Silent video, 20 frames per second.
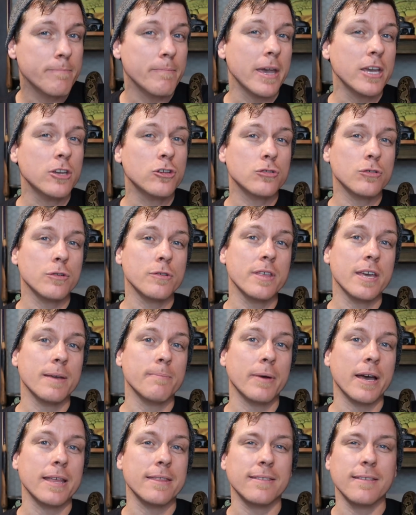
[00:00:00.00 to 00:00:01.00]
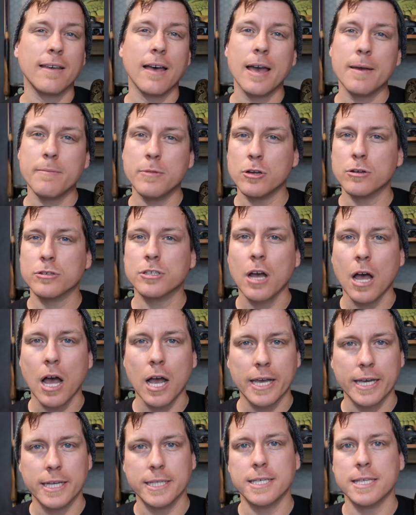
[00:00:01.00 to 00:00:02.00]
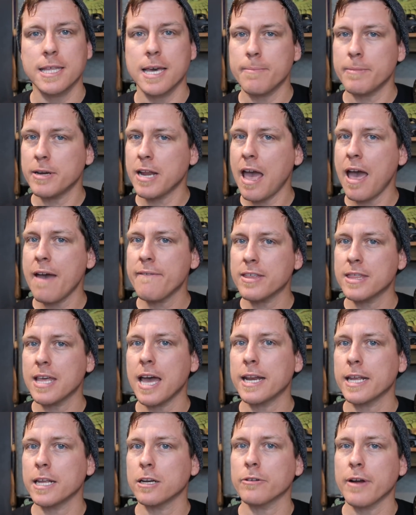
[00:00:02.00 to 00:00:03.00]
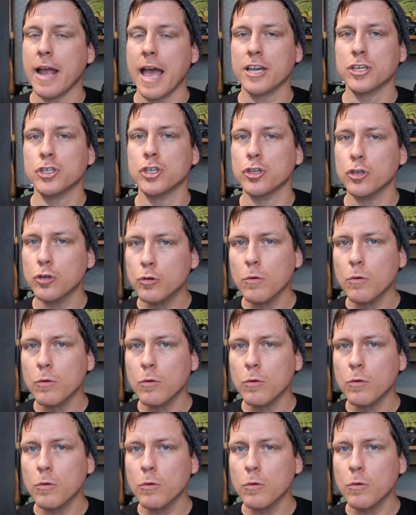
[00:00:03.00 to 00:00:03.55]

Make sure that by the time you're talking to them and having that interaction,